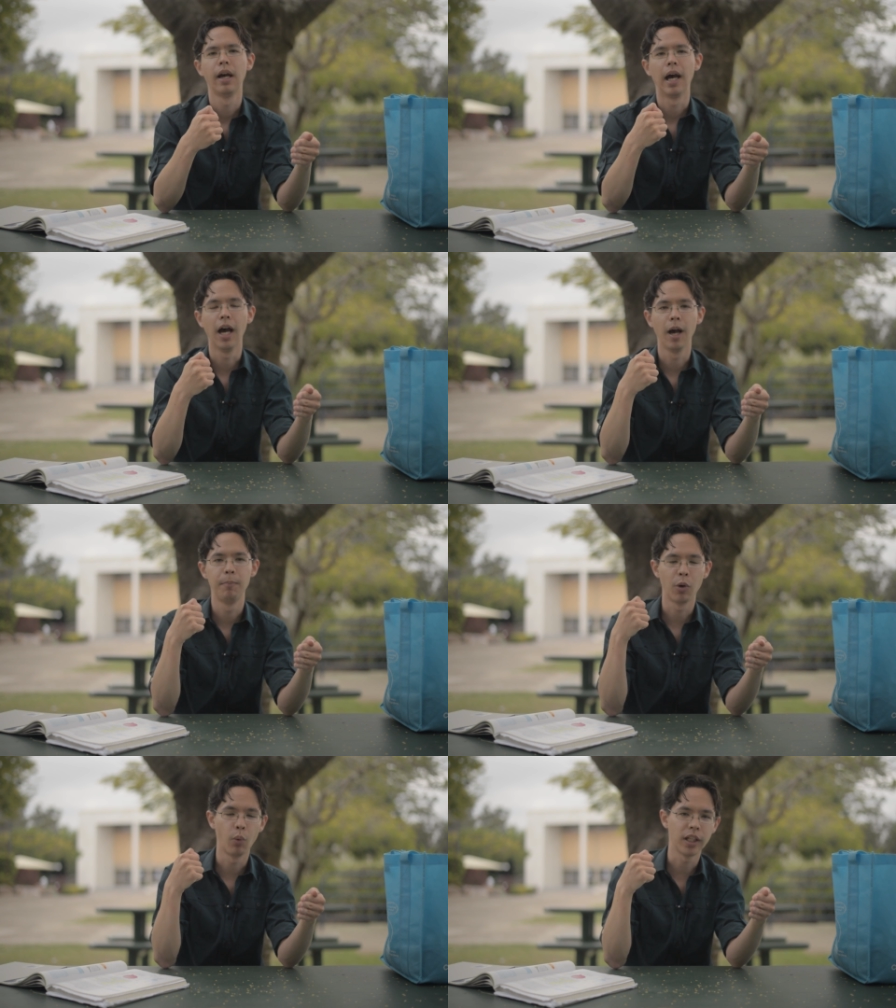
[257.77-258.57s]

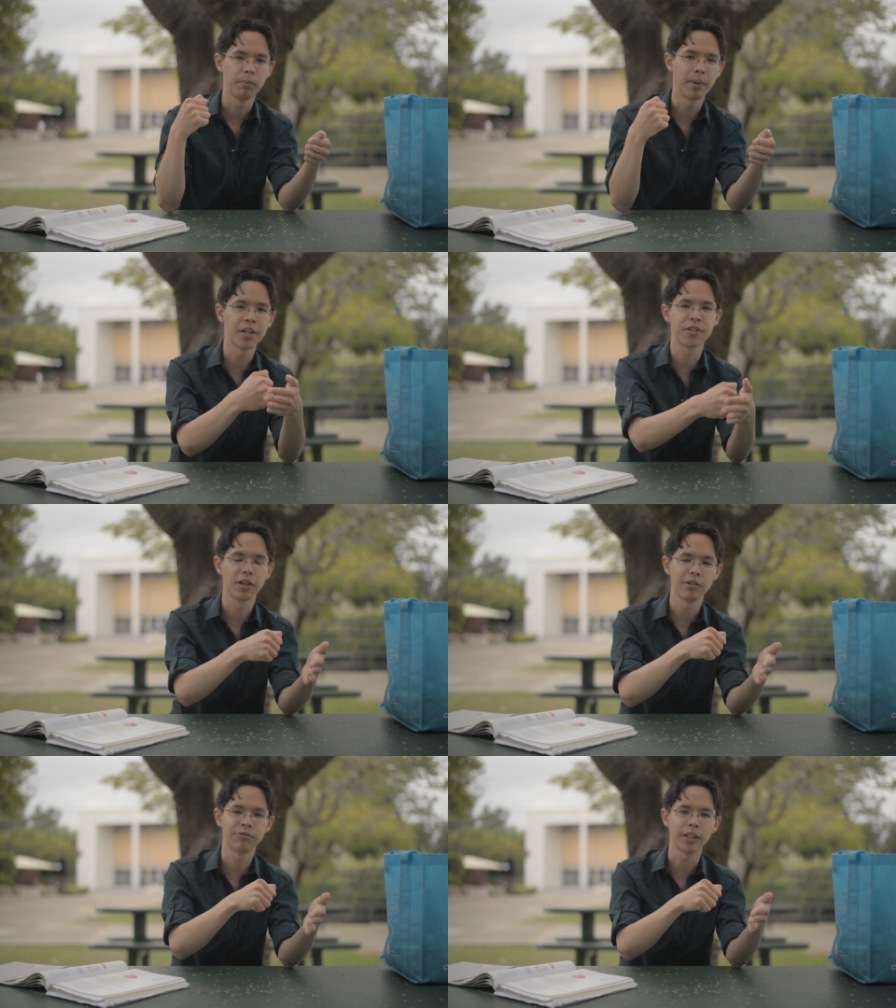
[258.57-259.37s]
but when he bounced
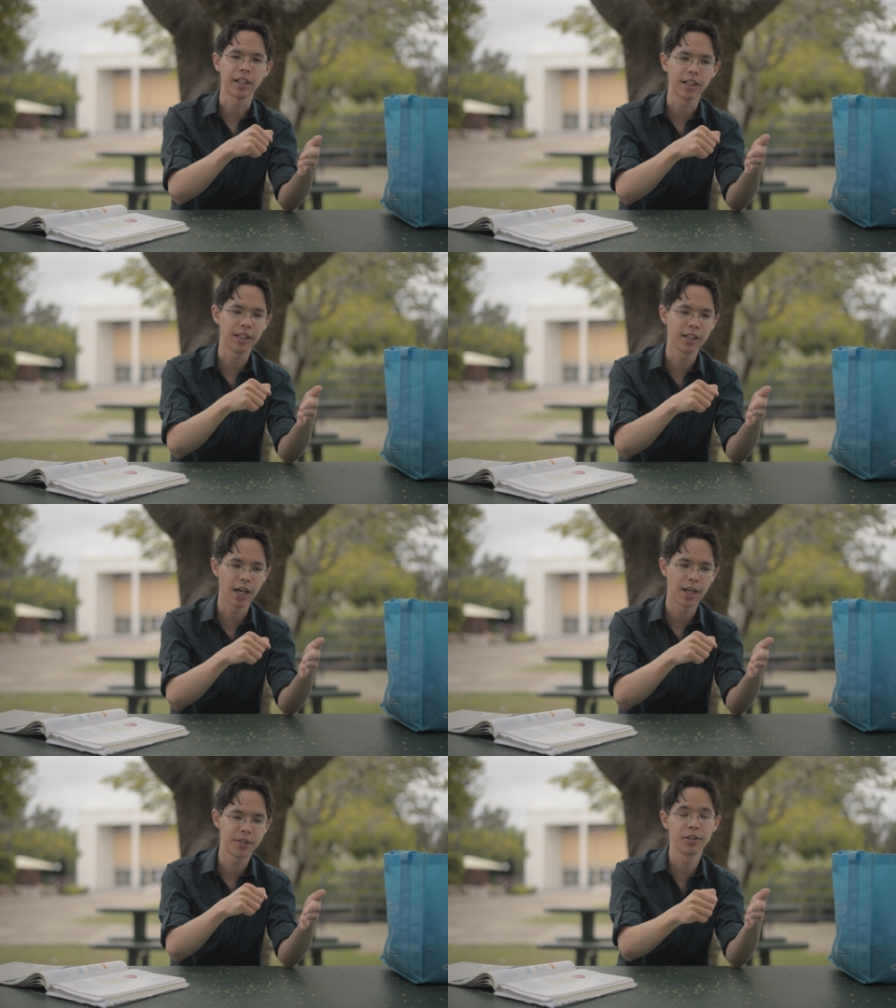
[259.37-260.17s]
off, he
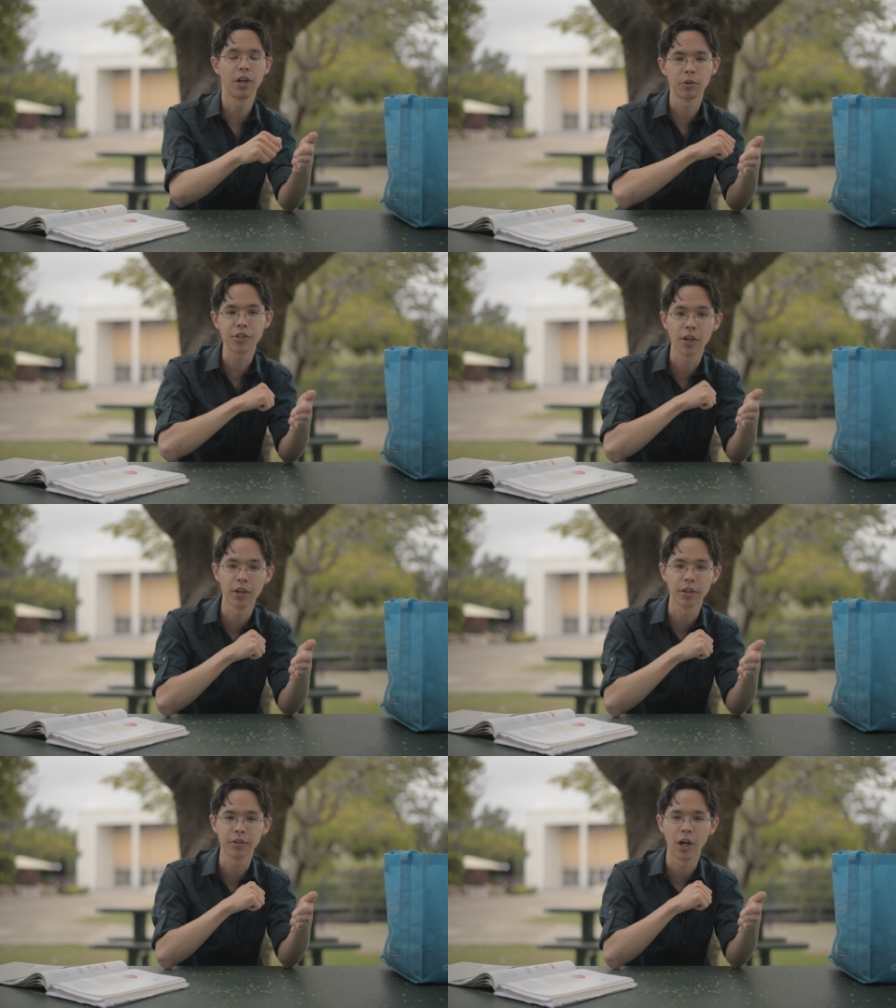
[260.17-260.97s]
did not
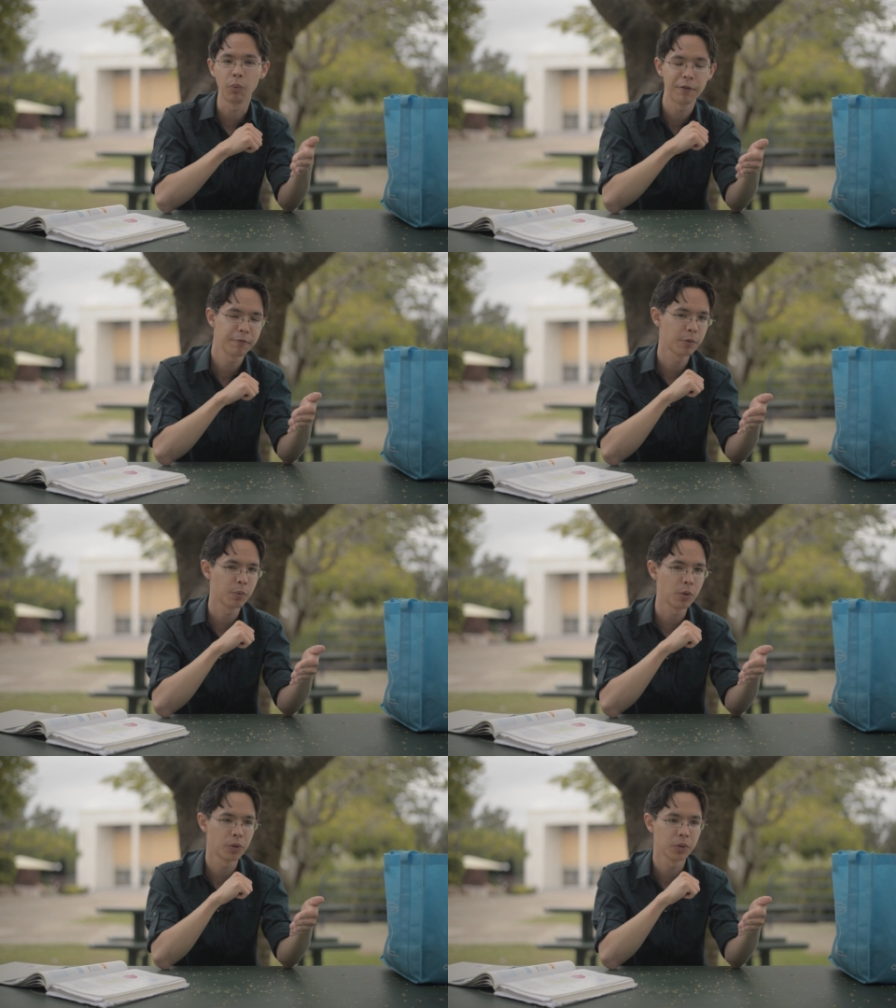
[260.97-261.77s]
return away from the
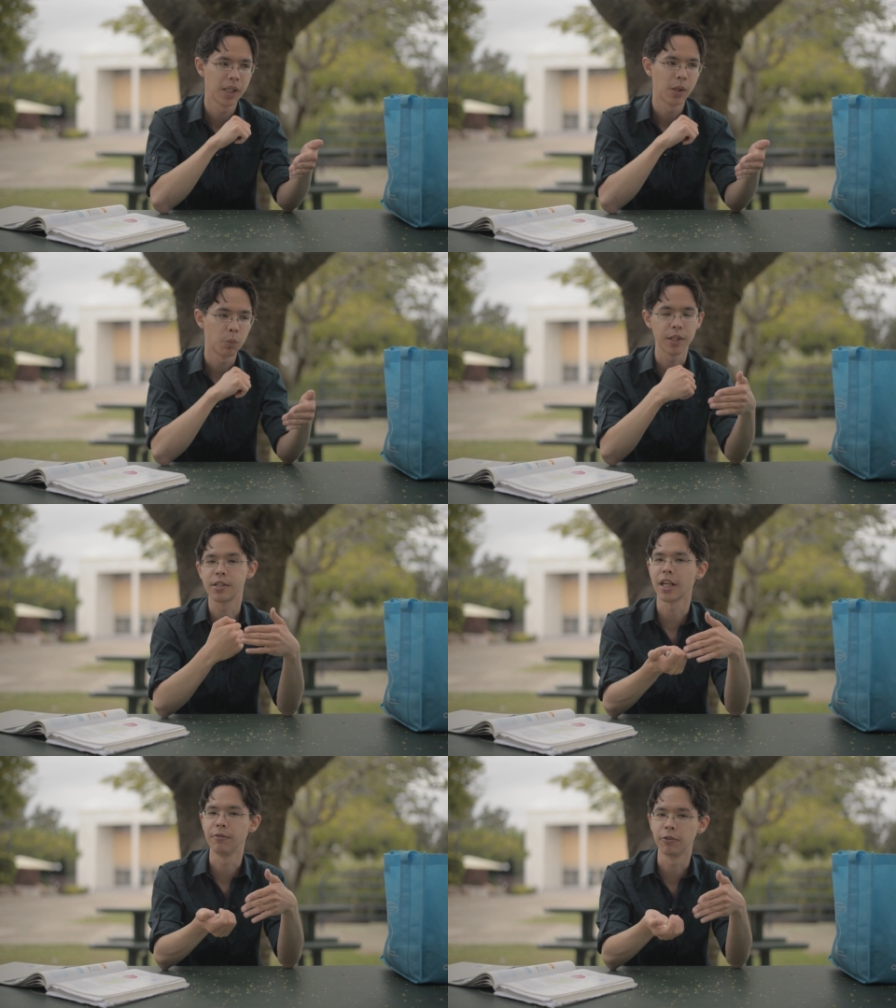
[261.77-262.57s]
wall with the
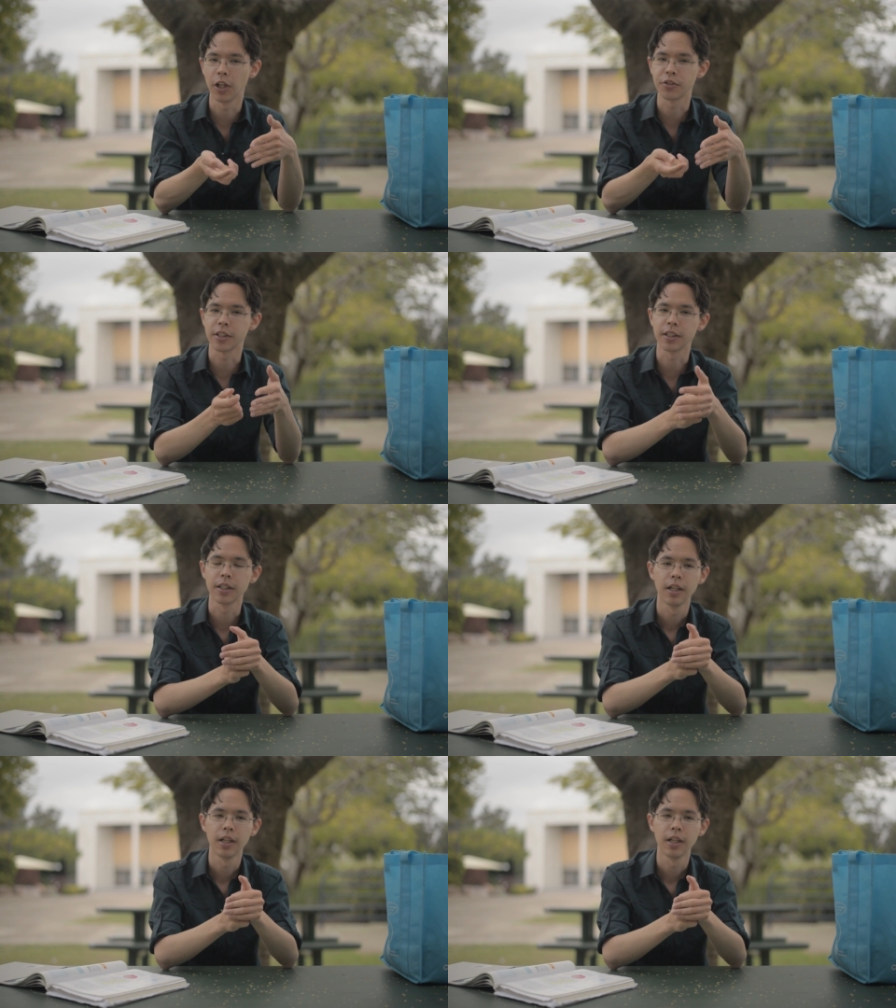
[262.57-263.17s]
same velocity.